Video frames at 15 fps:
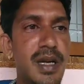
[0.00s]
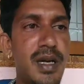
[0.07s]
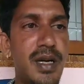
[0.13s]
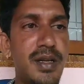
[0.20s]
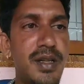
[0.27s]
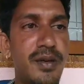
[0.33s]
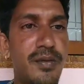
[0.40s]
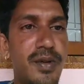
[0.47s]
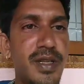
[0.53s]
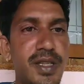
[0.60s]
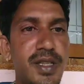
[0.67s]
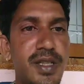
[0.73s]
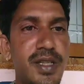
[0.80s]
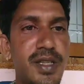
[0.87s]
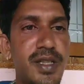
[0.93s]
and the worst
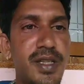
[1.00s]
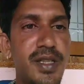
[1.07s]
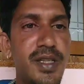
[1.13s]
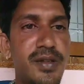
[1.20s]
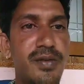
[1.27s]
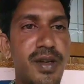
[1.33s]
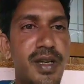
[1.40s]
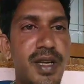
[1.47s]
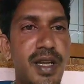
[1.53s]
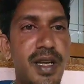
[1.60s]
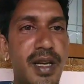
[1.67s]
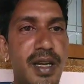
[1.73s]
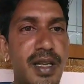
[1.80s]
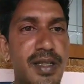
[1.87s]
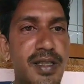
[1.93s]
case it will taken
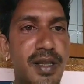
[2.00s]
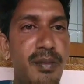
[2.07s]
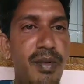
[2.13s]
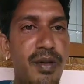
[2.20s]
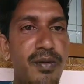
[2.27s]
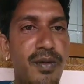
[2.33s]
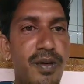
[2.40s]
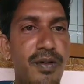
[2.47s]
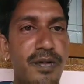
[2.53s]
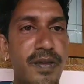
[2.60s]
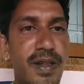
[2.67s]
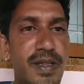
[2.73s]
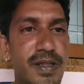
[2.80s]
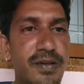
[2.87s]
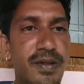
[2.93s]
as the big O of
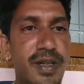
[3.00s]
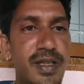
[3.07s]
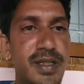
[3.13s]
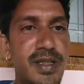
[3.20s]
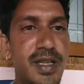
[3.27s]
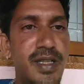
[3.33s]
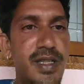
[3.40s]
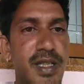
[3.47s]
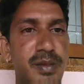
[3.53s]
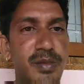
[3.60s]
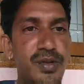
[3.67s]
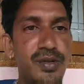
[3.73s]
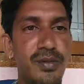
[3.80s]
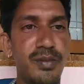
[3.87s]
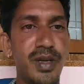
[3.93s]
n square is the time
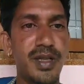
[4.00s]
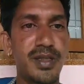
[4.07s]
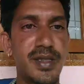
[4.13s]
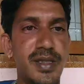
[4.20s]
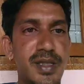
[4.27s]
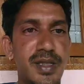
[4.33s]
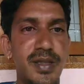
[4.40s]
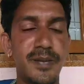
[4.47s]
complexity.